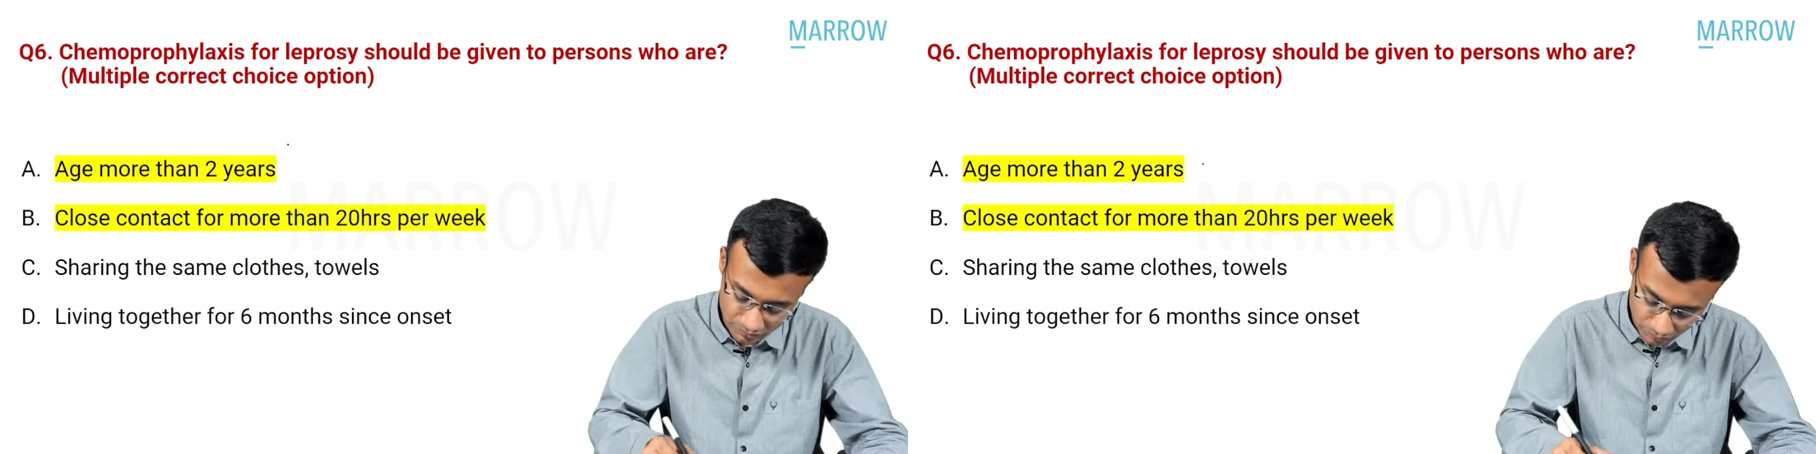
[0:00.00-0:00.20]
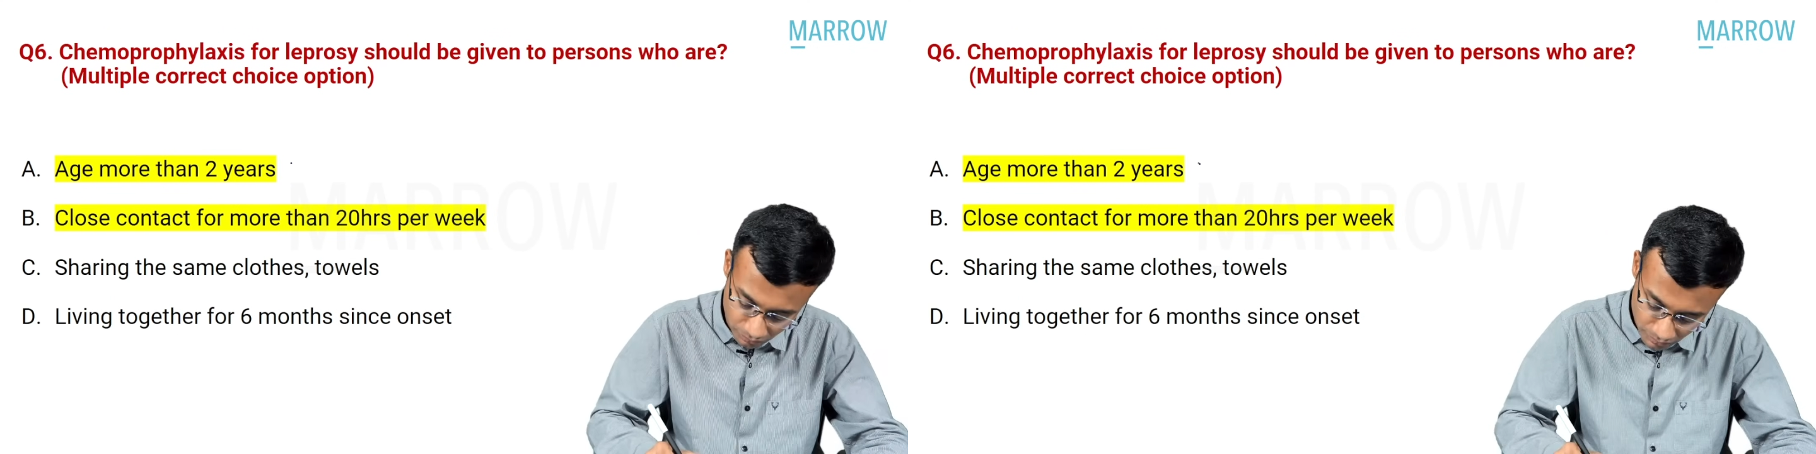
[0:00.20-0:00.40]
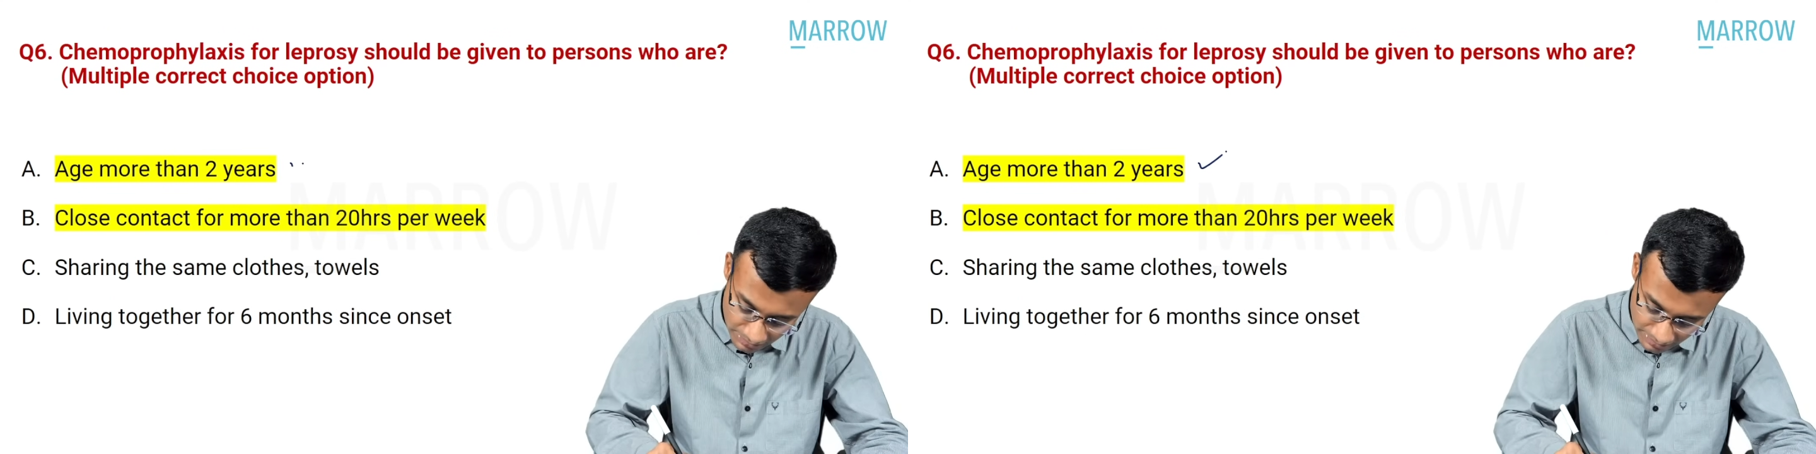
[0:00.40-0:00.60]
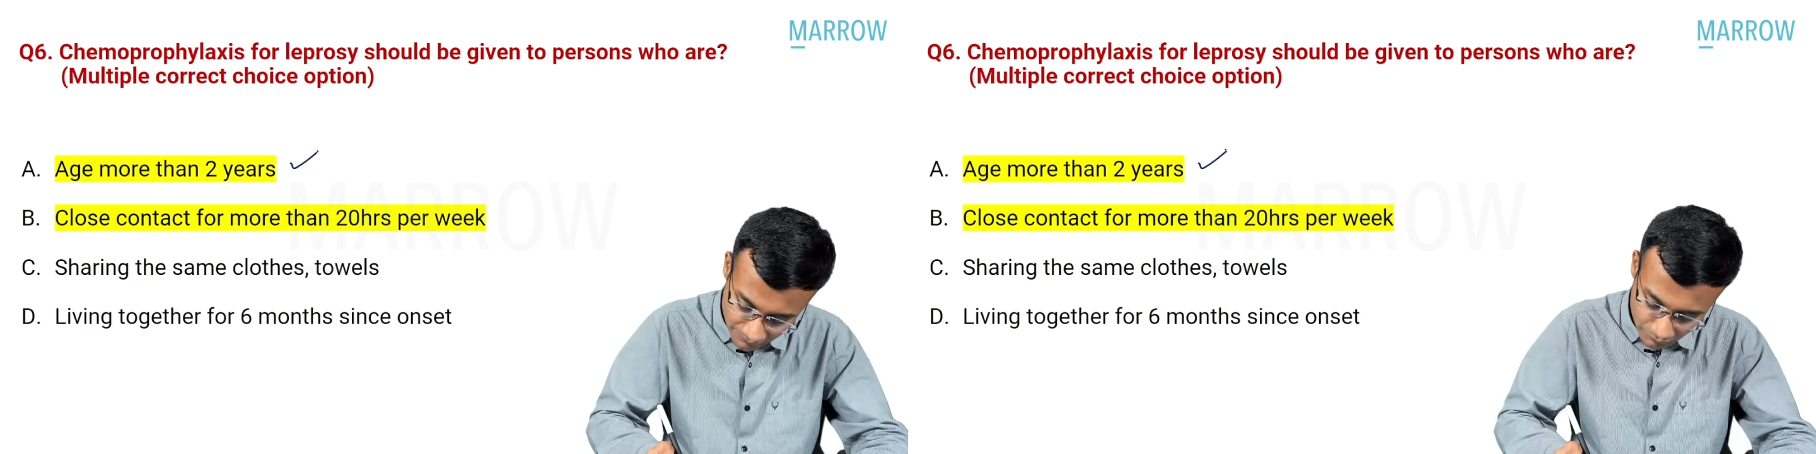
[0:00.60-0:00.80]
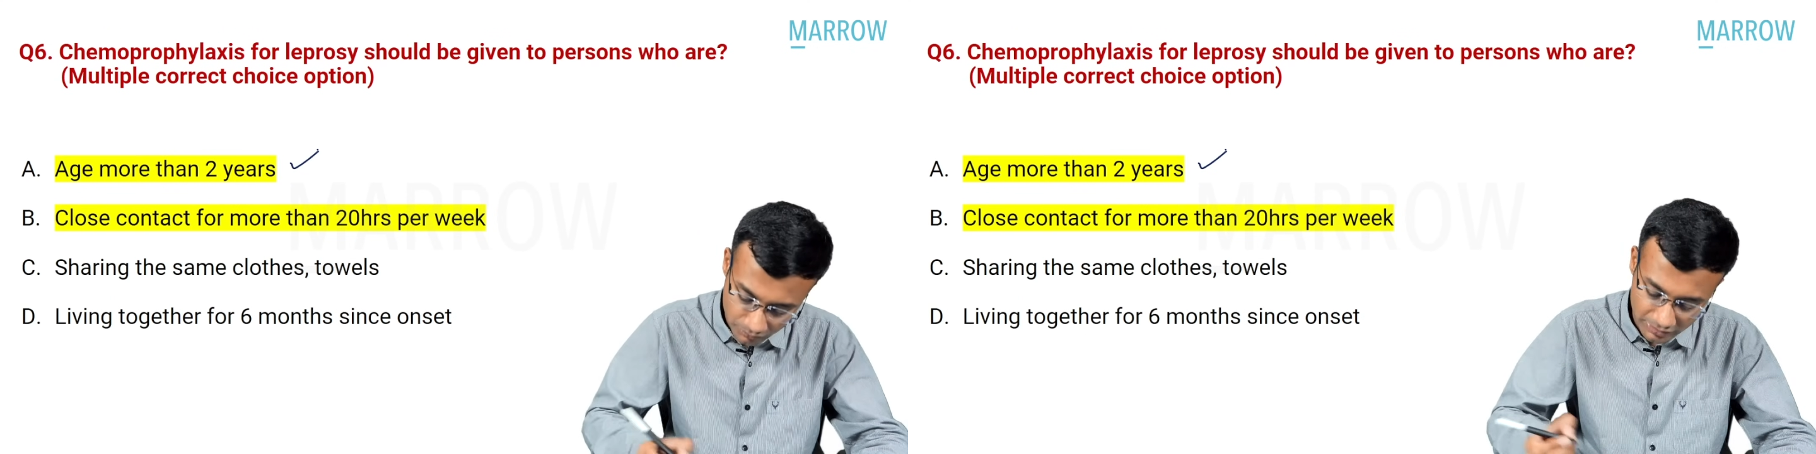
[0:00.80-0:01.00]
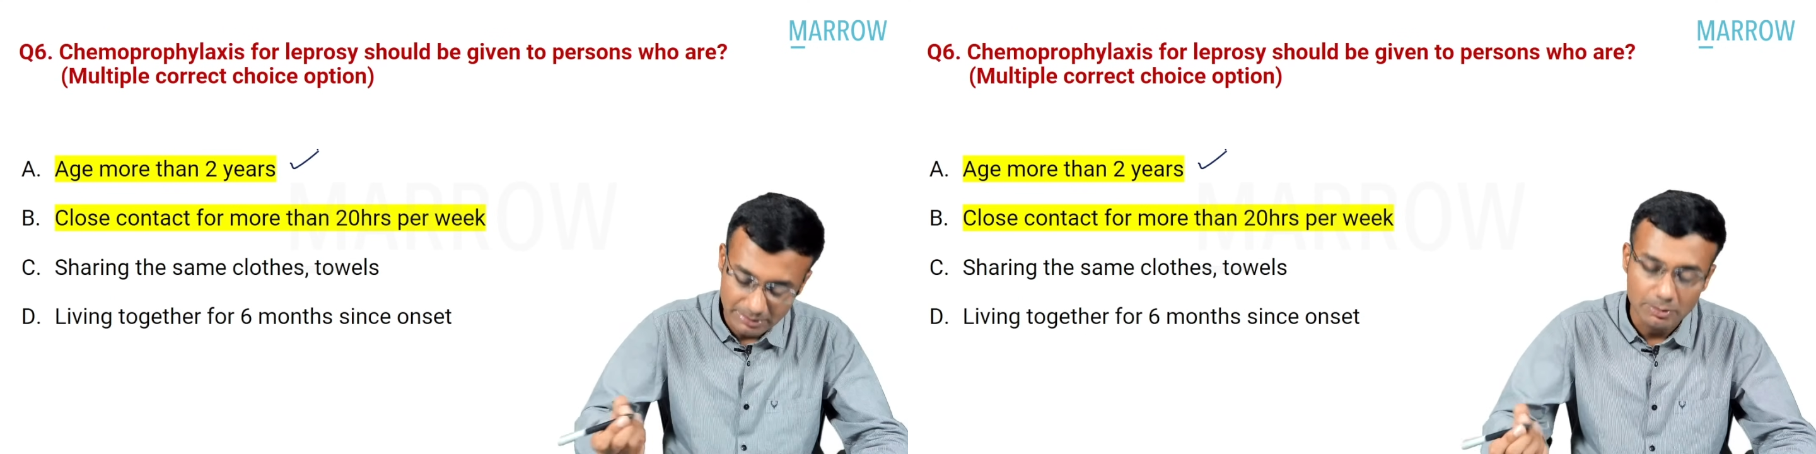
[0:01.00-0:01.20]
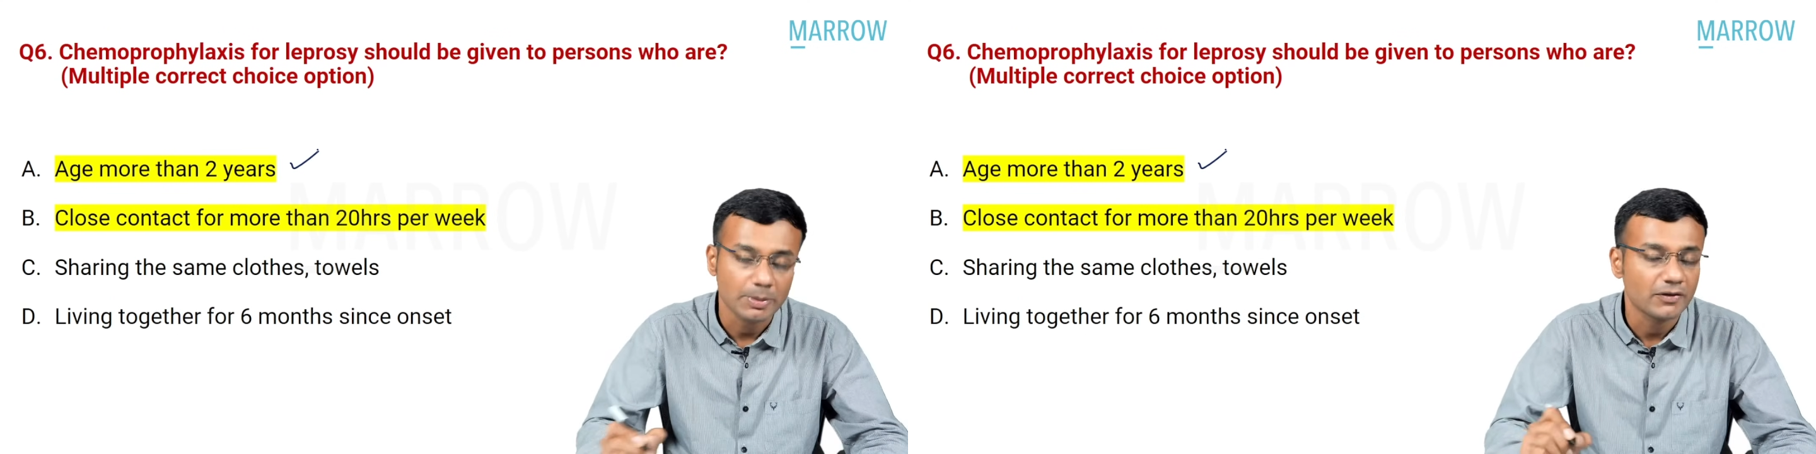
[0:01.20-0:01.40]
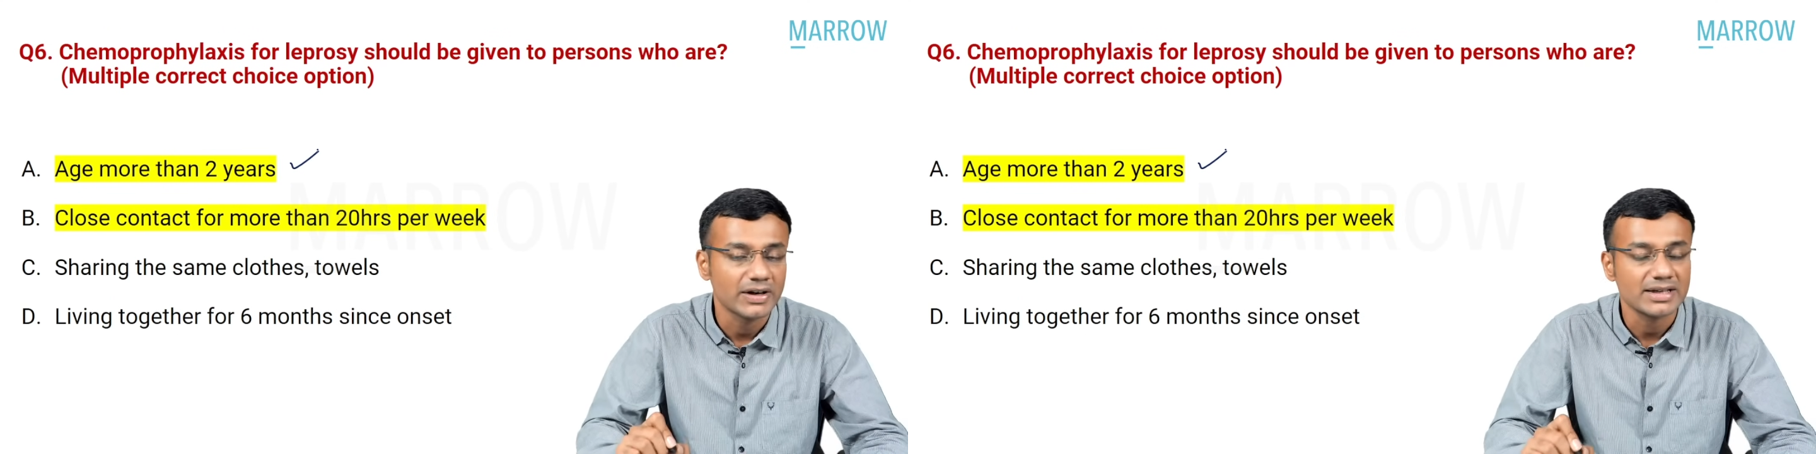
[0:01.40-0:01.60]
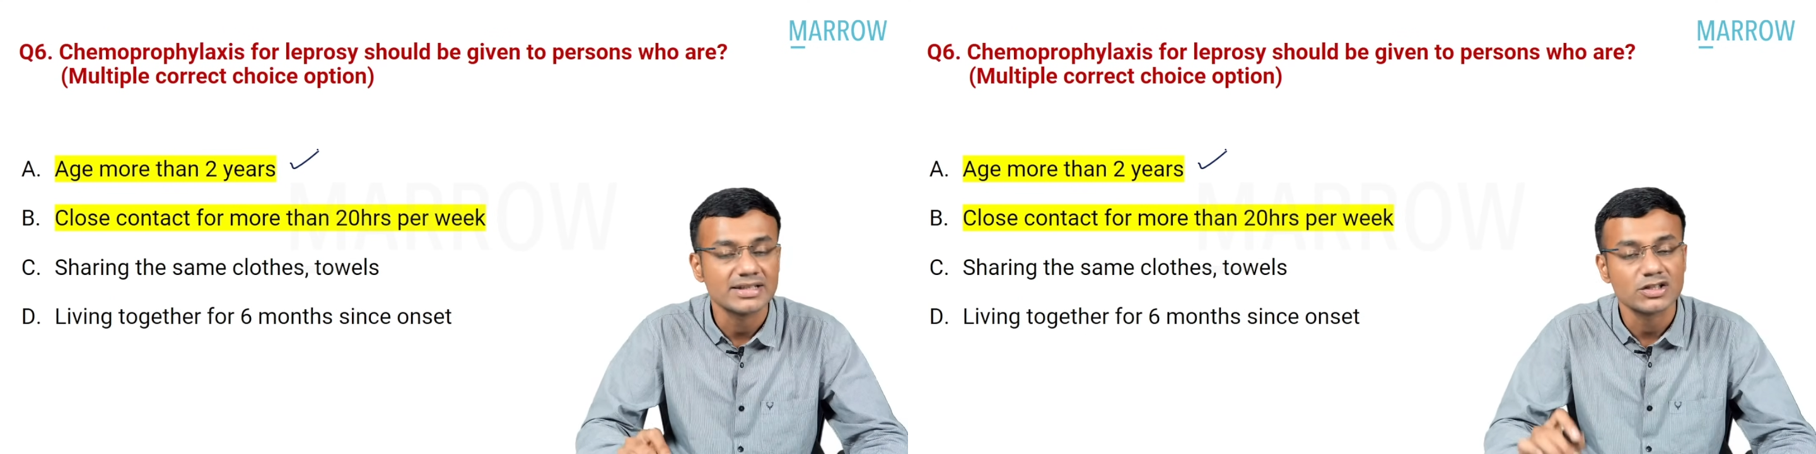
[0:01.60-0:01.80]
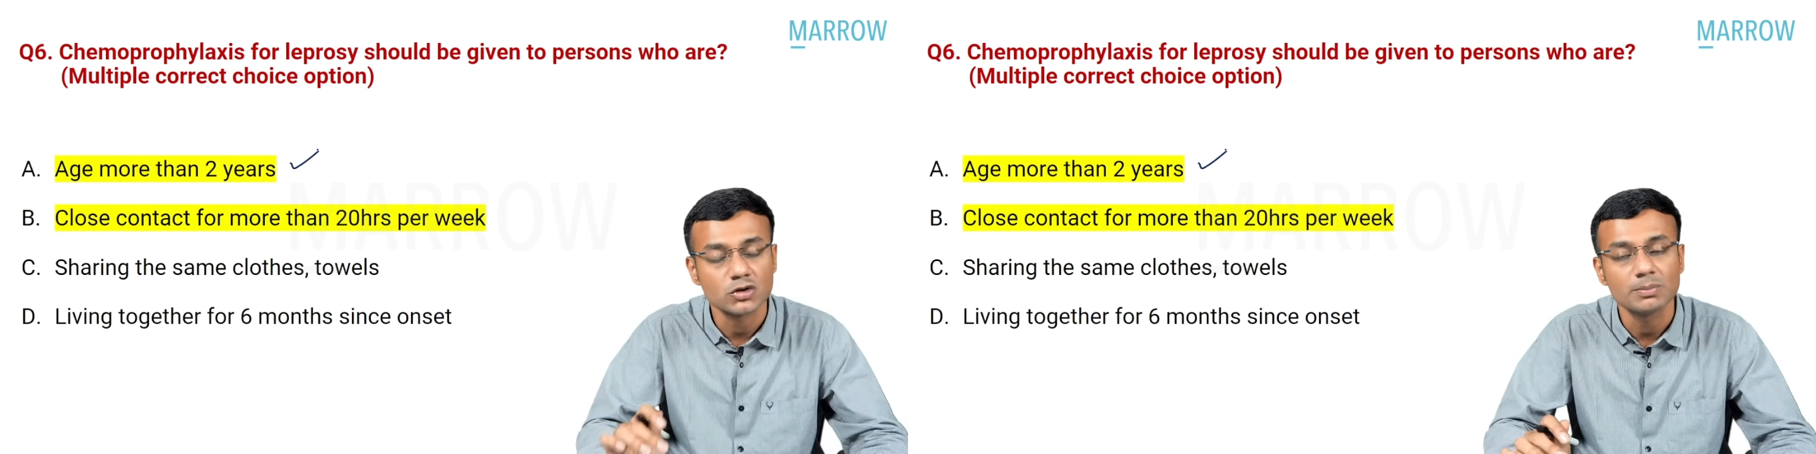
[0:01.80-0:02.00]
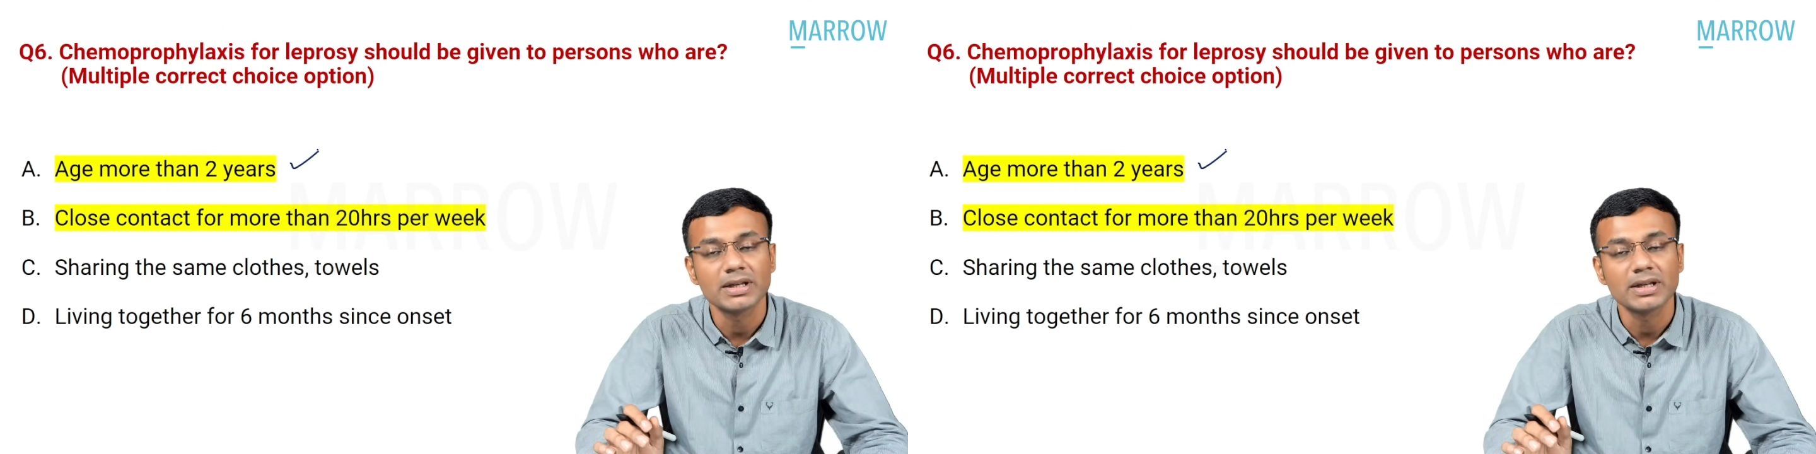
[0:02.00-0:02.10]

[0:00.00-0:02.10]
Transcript: So chemoprophylaxis should